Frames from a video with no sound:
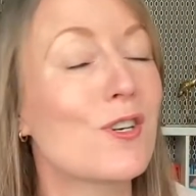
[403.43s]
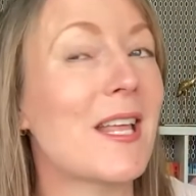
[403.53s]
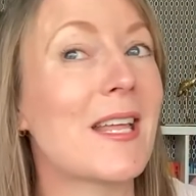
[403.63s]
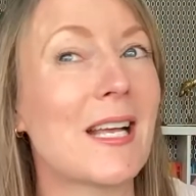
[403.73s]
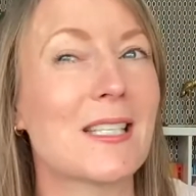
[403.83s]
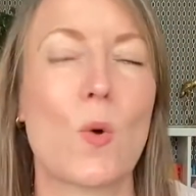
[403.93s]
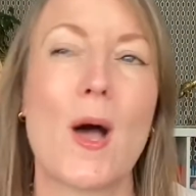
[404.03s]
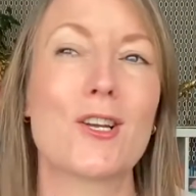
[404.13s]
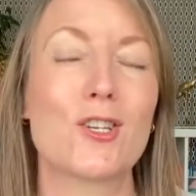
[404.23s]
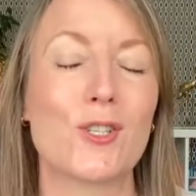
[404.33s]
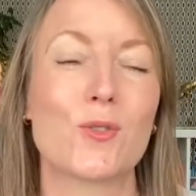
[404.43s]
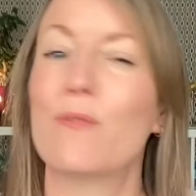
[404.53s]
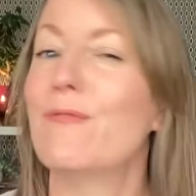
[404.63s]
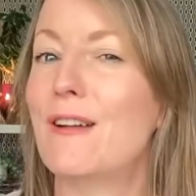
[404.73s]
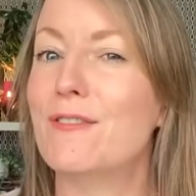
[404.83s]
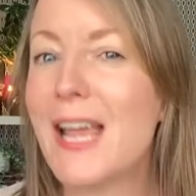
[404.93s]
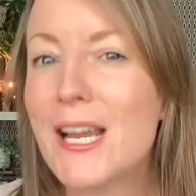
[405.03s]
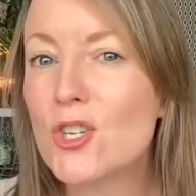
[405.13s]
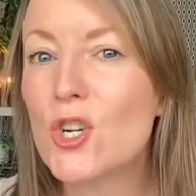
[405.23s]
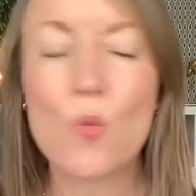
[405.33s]
because I think that's quite a good sort of
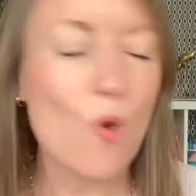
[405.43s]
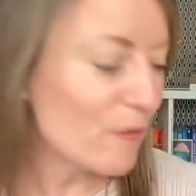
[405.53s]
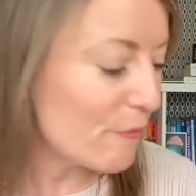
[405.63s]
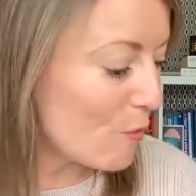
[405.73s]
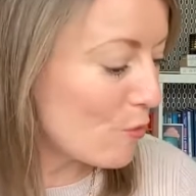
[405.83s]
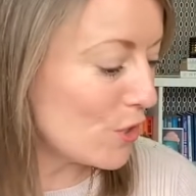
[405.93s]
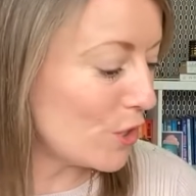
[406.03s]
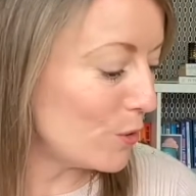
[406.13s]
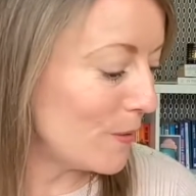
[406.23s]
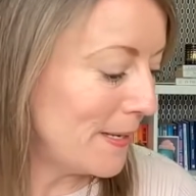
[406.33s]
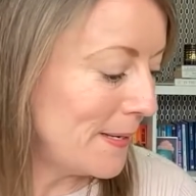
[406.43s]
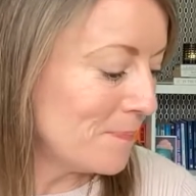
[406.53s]
foundational one for you.